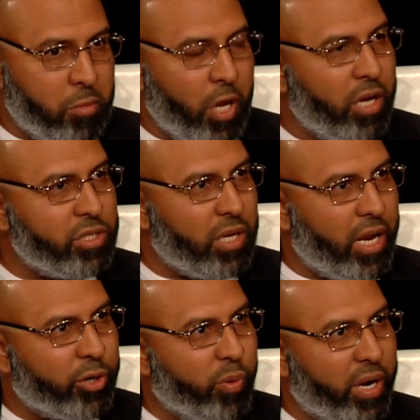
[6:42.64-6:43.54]
No, there's a
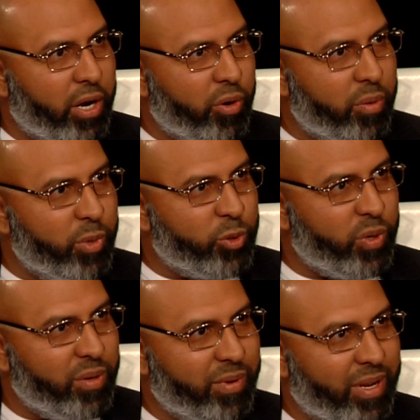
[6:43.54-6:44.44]
lot of gray area in
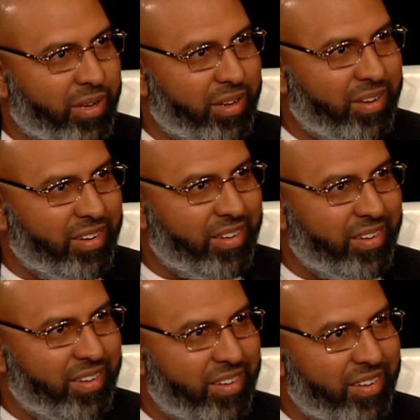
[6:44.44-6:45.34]
between, man.
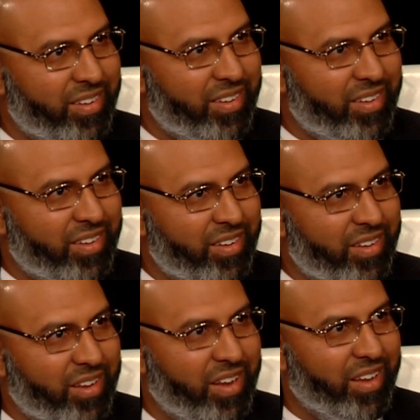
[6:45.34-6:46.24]
What is the gray area?
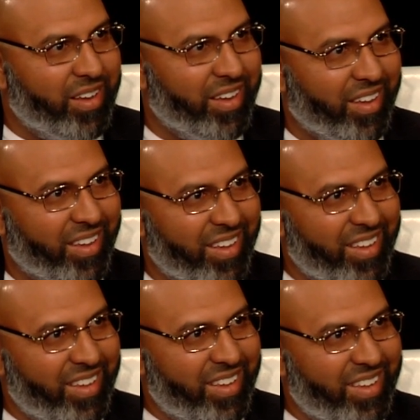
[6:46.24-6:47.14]
Either
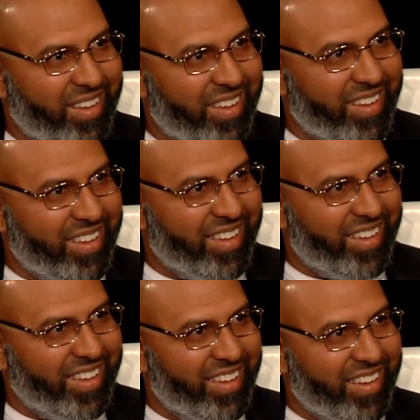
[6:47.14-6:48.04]
you love or you
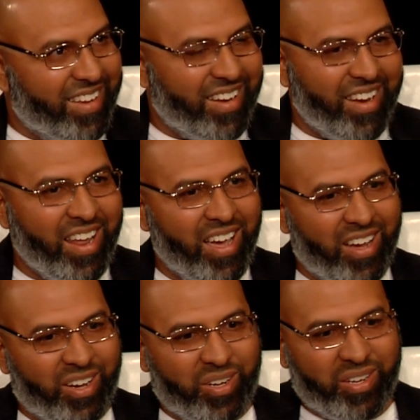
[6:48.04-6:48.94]
hate.
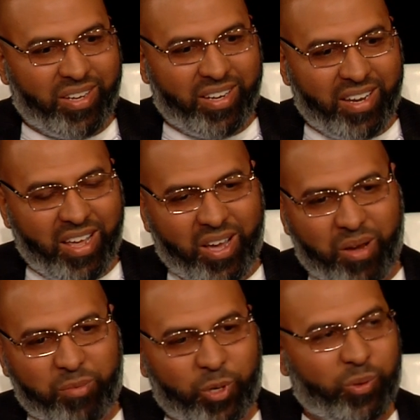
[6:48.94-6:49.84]
What's the gray area? No,
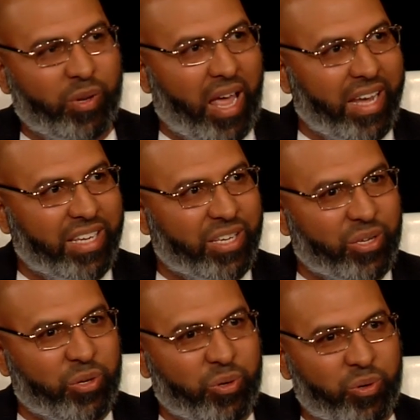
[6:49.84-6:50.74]
I mean,
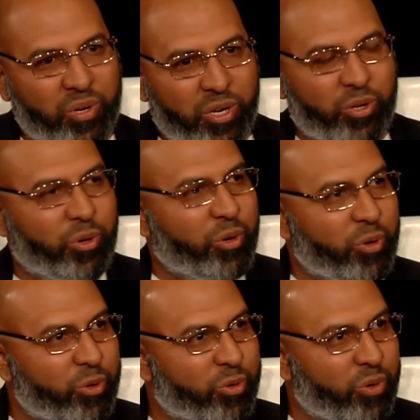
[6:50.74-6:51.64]
you're
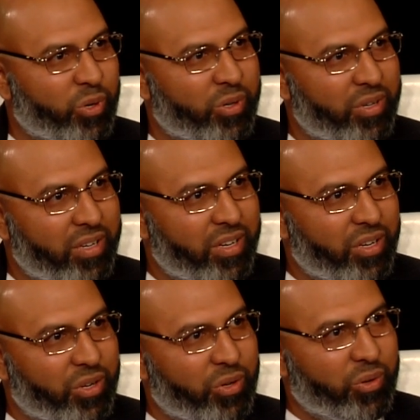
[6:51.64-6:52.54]
neutral.
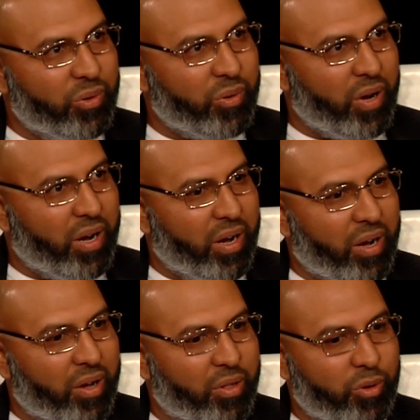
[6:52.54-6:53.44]

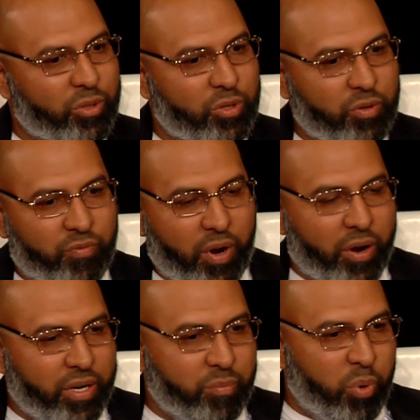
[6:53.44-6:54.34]
Those are
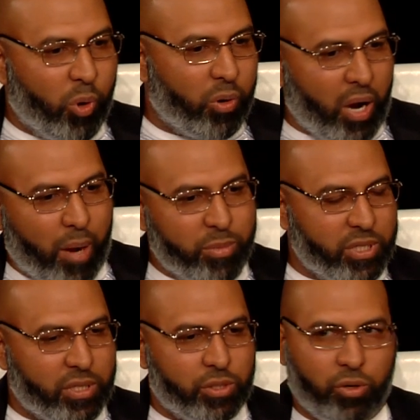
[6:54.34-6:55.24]
very polar
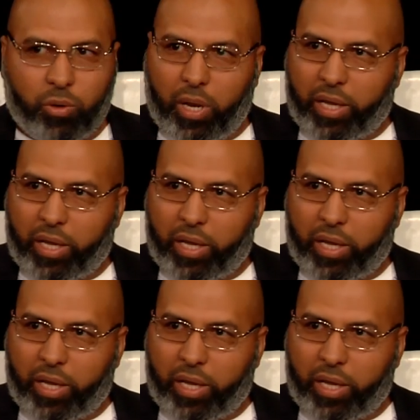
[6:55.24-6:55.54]
opposites. You know,